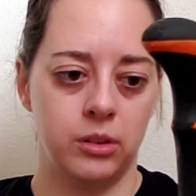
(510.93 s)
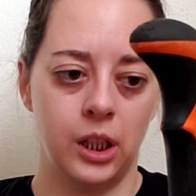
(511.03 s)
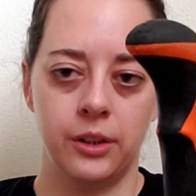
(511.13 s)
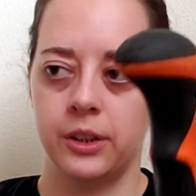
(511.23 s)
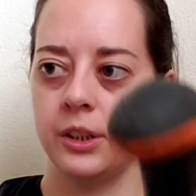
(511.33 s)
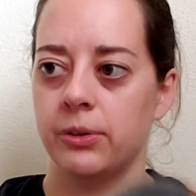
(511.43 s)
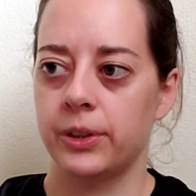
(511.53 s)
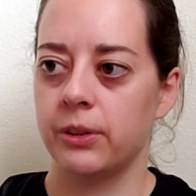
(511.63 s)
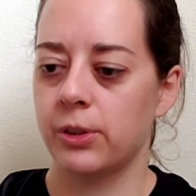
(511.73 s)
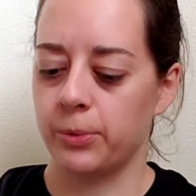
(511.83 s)
yeah, they did
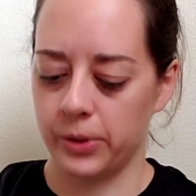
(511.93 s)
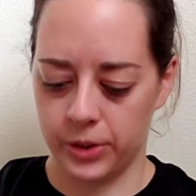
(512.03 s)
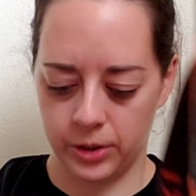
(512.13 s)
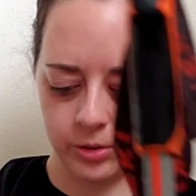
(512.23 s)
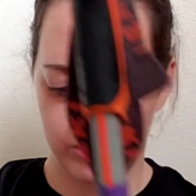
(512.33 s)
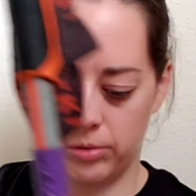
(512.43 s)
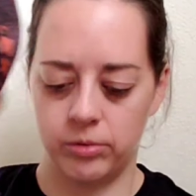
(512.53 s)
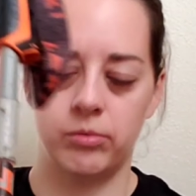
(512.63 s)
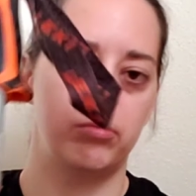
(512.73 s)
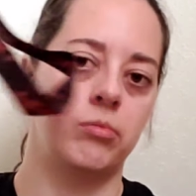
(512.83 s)
what they were supposed to.
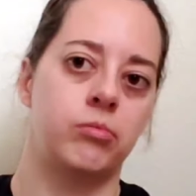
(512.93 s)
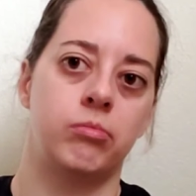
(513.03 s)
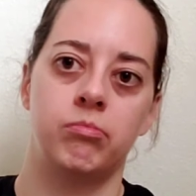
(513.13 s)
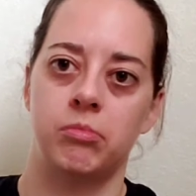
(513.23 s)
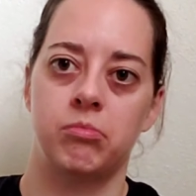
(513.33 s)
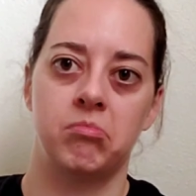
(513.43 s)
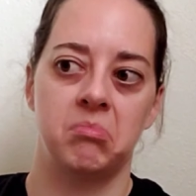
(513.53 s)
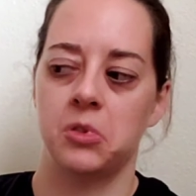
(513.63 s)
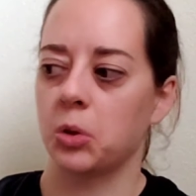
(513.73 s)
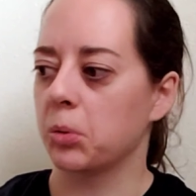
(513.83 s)

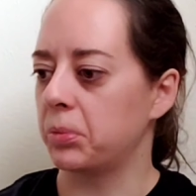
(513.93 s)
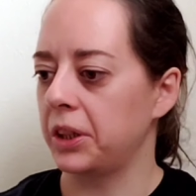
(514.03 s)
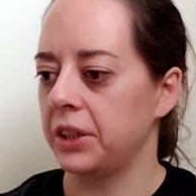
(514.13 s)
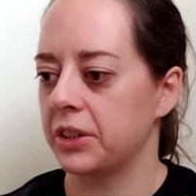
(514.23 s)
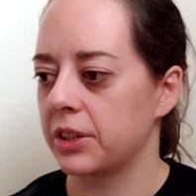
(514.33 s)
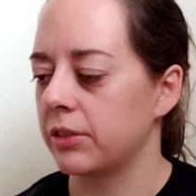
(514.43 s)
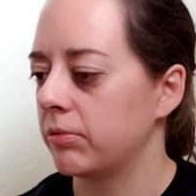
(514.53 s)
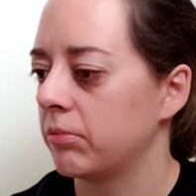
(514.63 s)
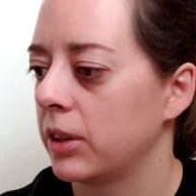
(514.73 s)
No complaints.